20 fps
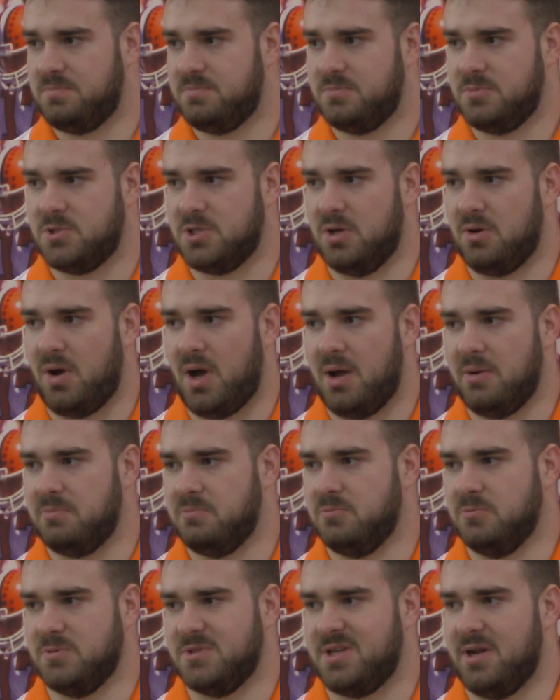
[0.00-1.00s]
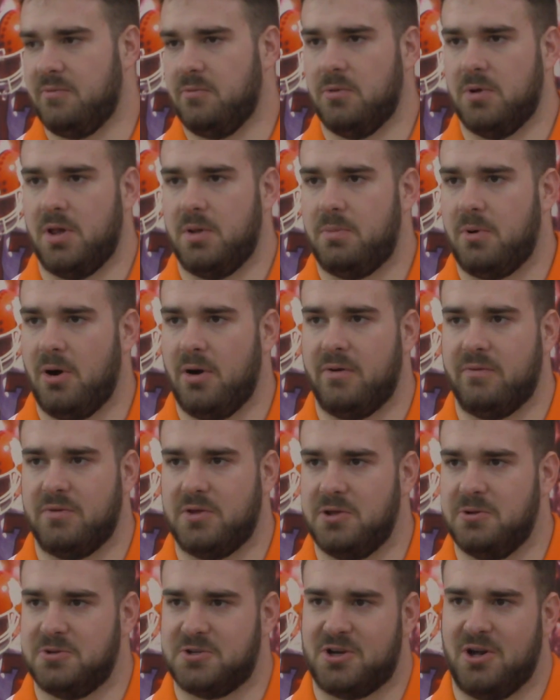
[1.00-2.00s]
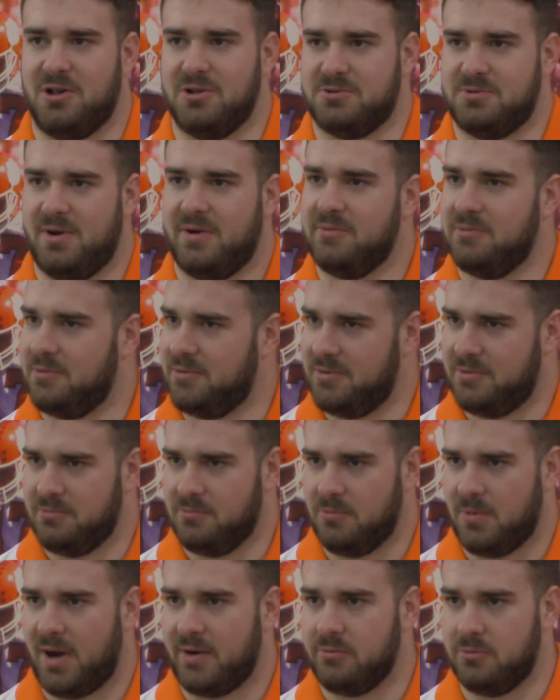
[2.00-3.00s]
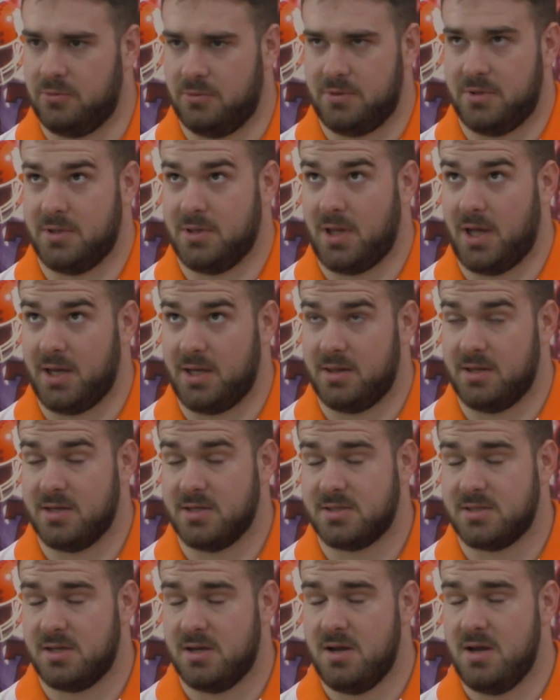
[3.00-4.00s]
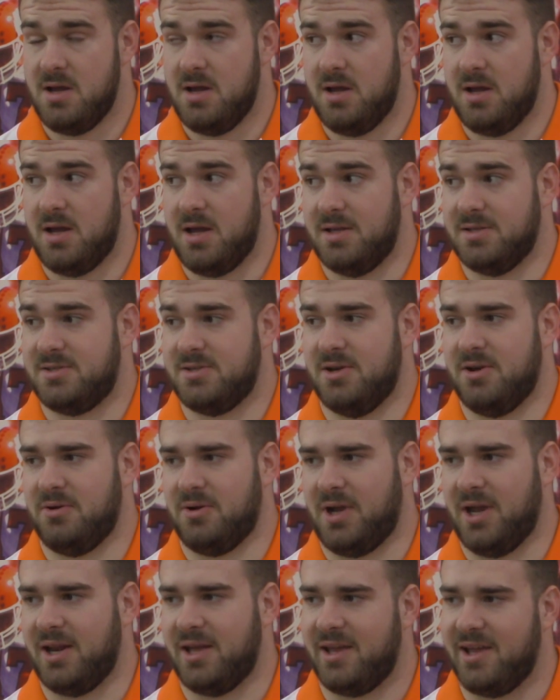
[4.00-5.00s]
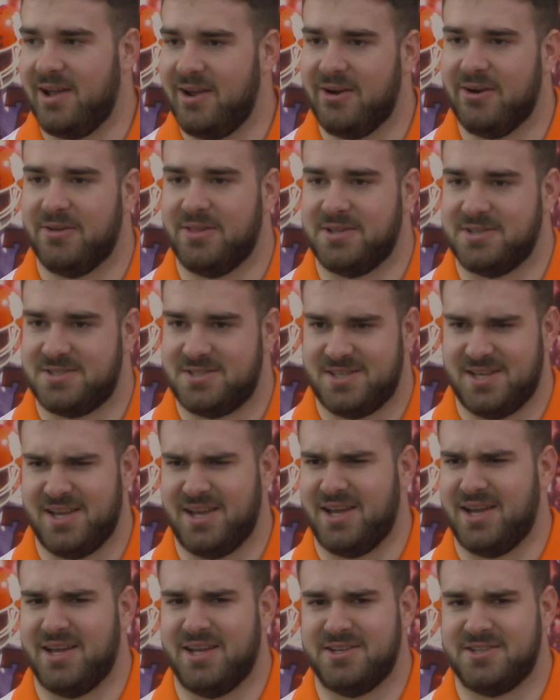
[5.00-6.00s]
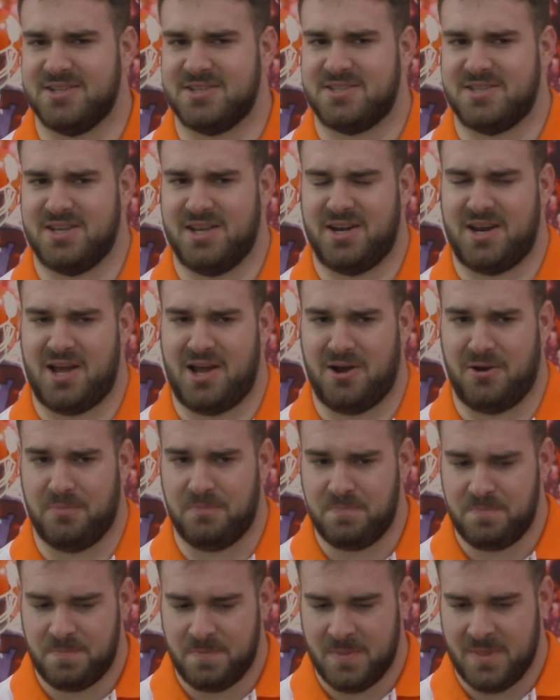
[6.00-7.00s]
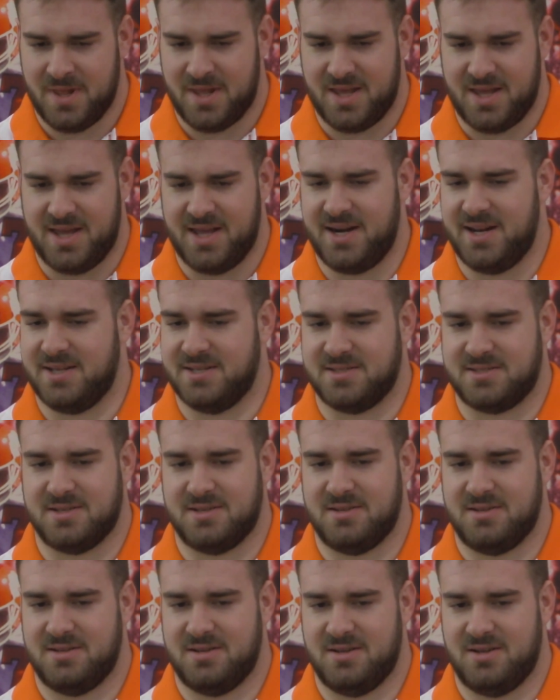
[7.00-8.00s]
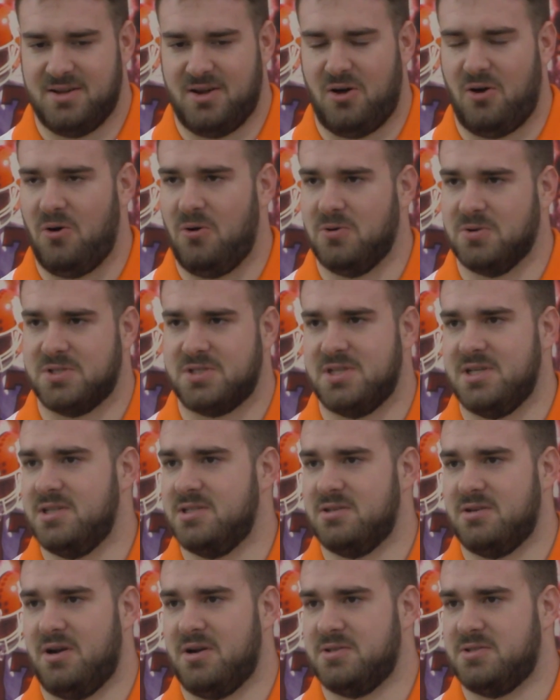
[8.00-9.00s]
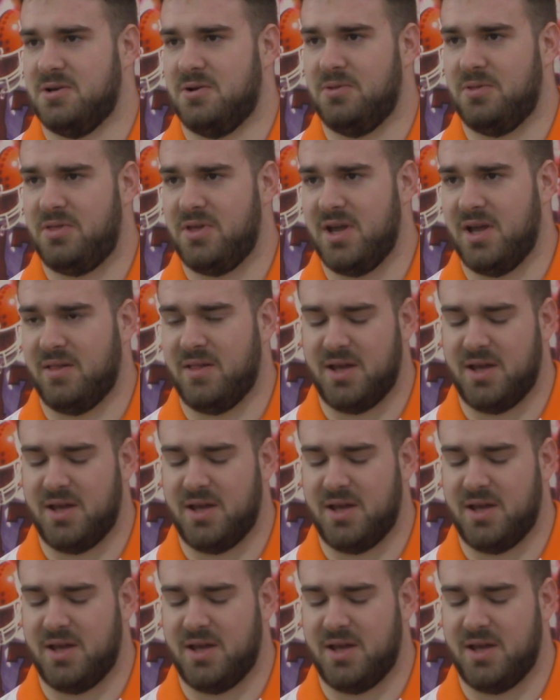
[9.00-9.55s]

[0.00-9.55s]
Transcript: So I was never really part of a huge college rivalry like this. And so getting here and then seeing it and just seeing how it is a whole season on its own thing.